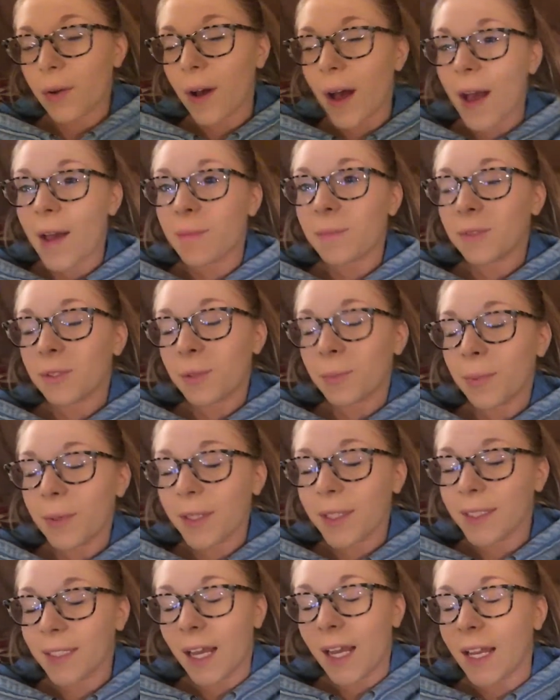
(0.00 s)
I'm super
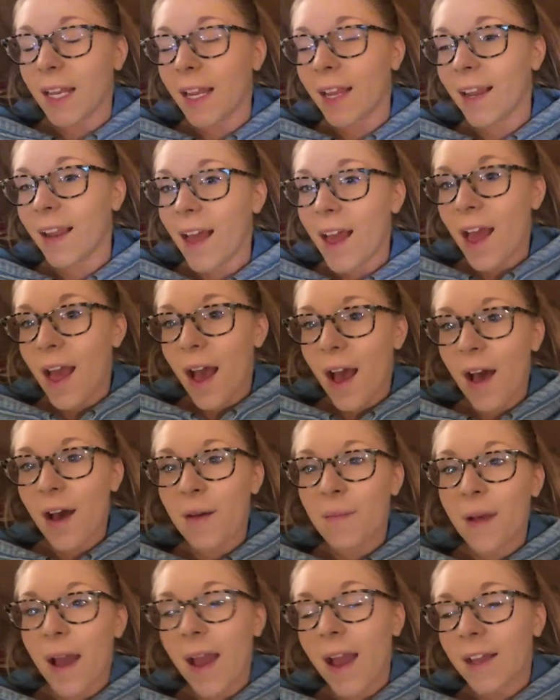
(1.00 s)
excited.
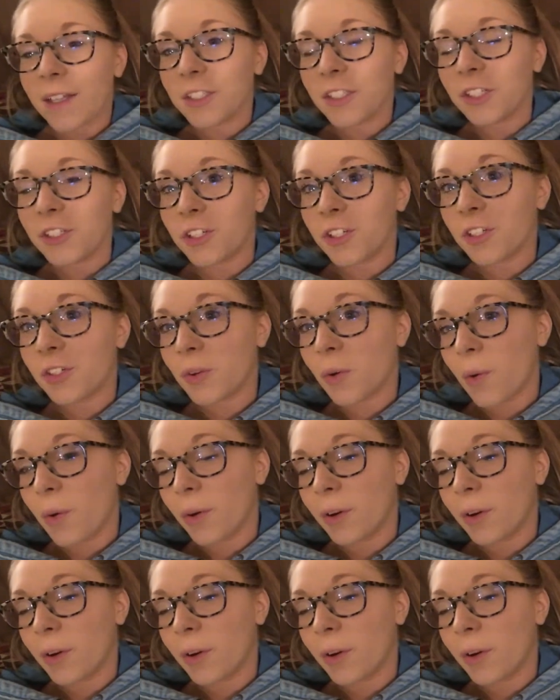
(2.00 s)
I actually just